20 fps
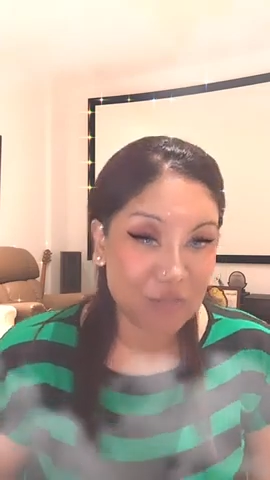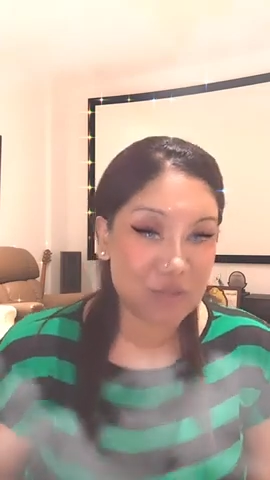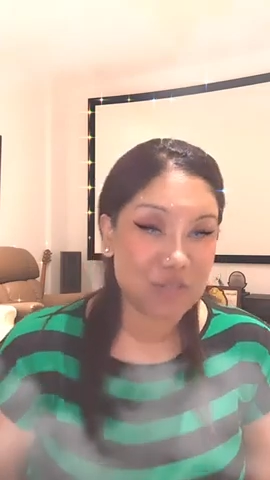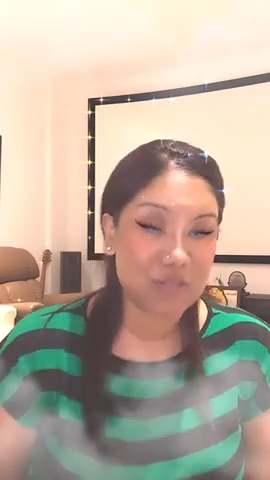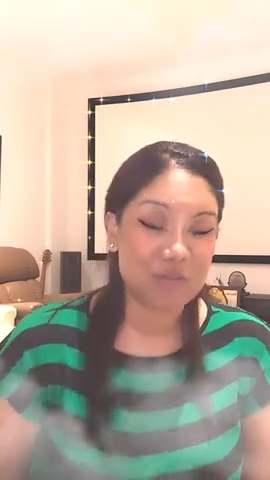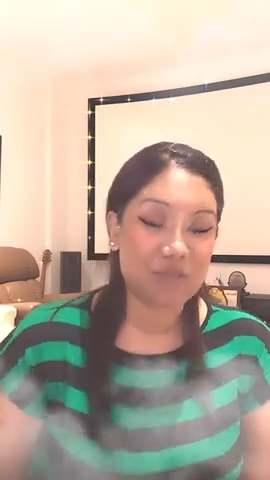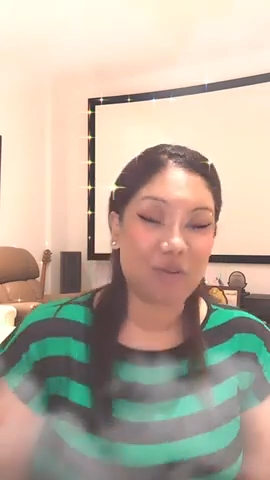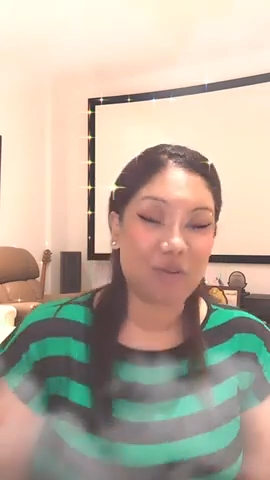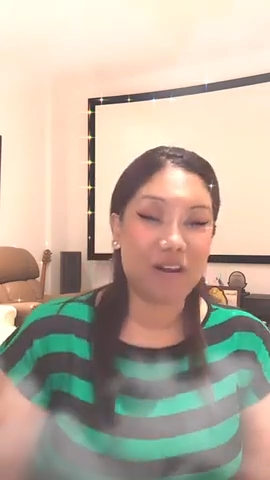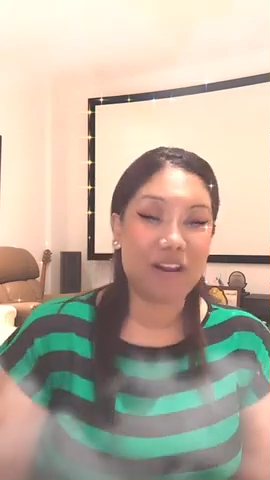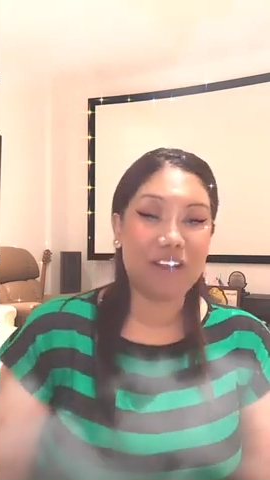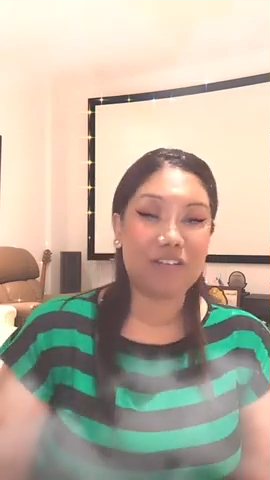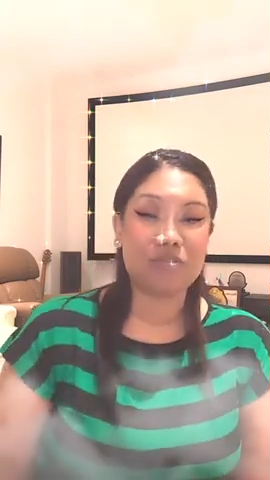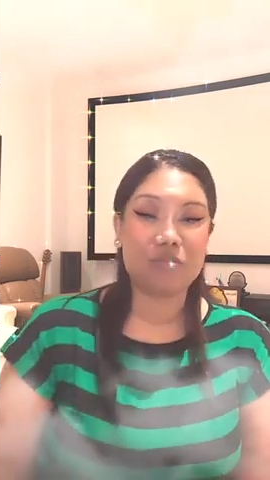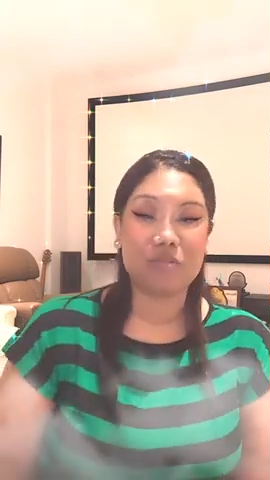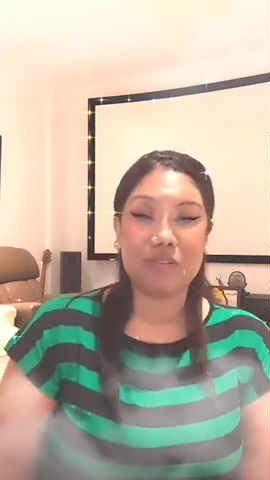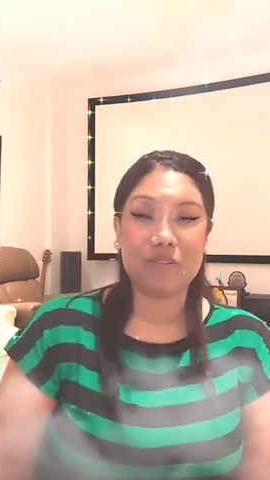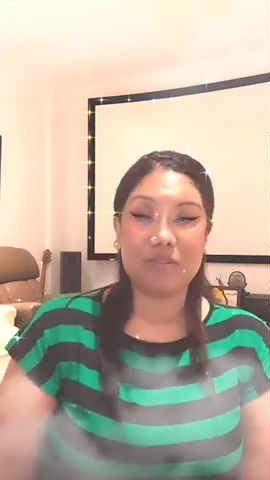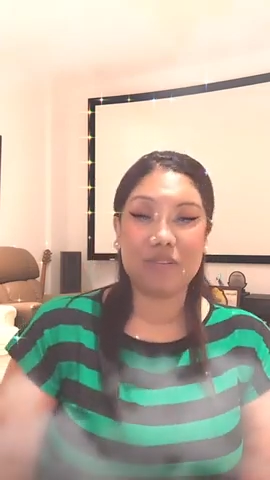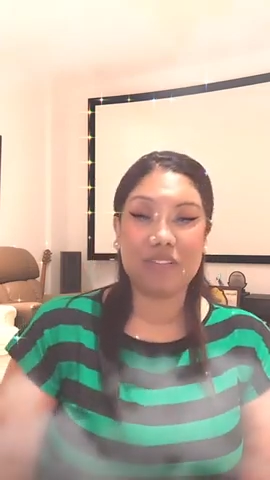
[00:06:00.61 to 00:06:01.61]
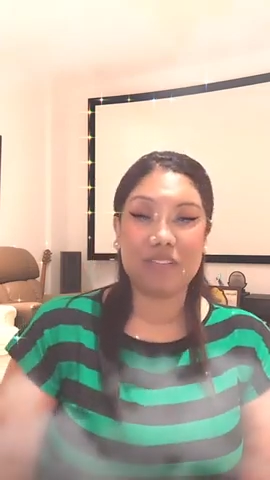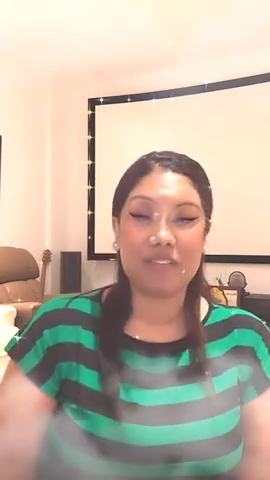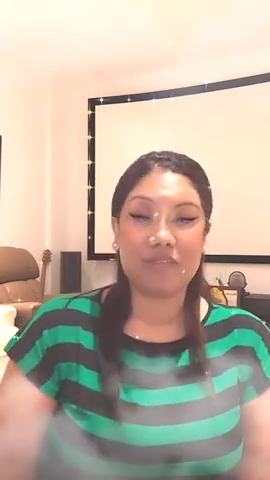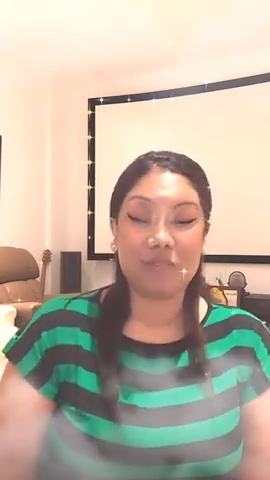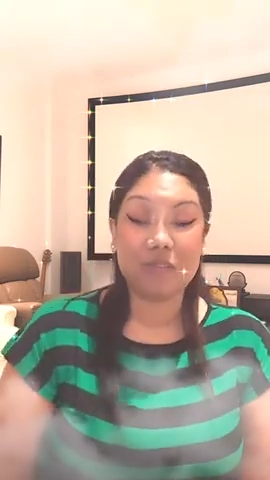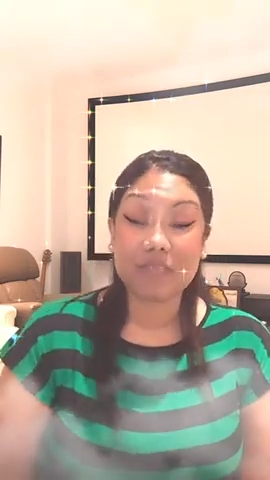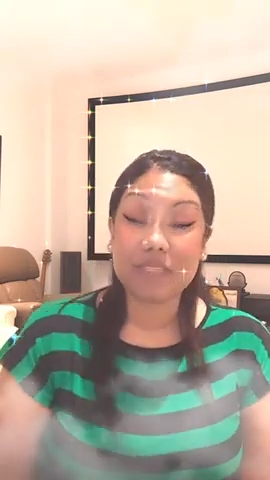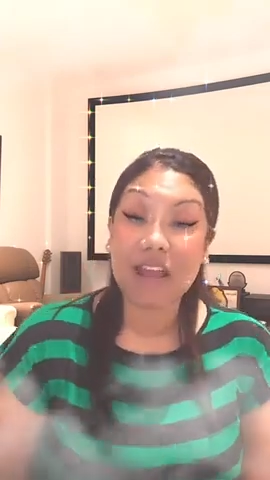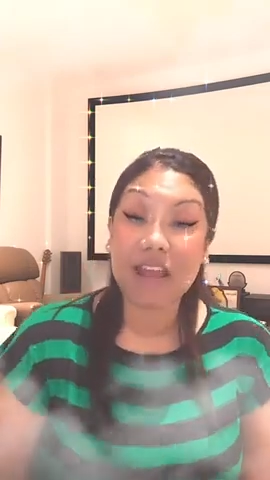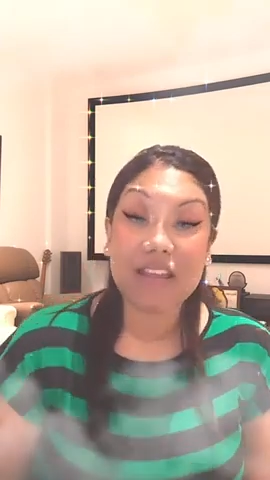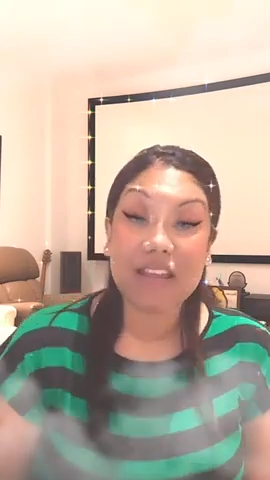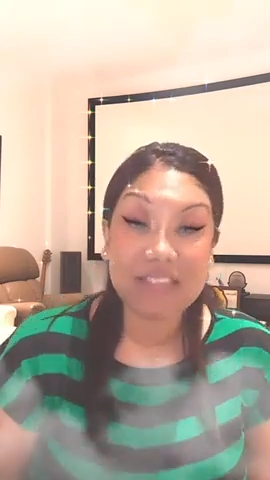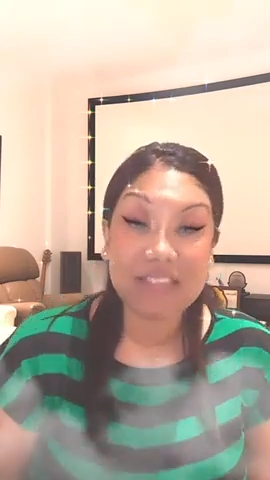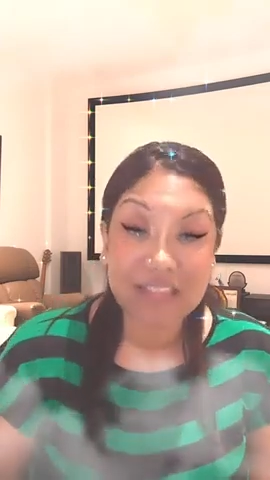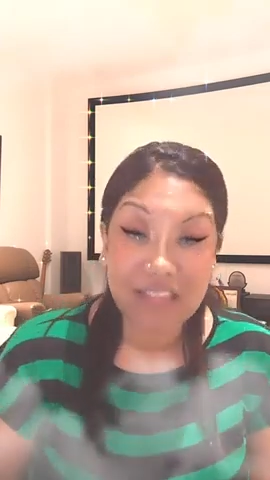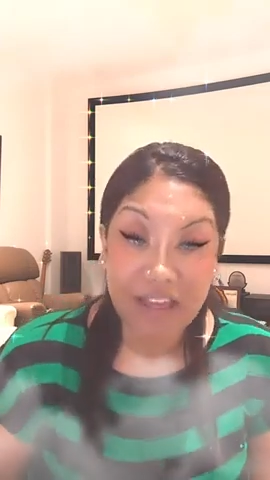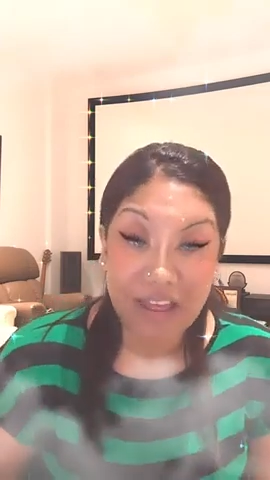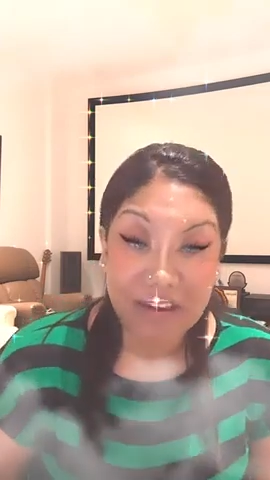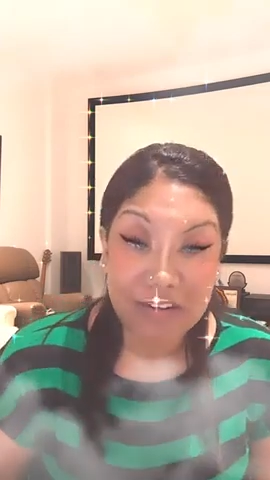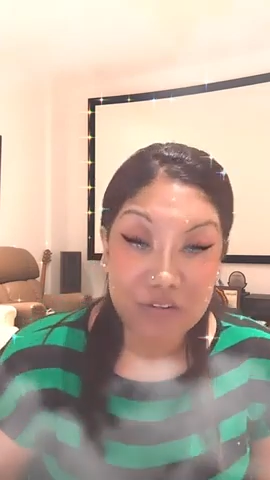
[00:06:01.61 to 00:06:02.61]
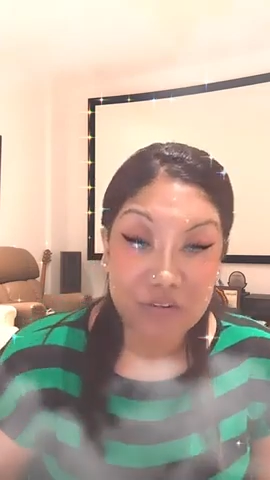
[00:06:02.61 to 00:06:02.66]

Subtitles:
which is what I truly believe. Besides that, you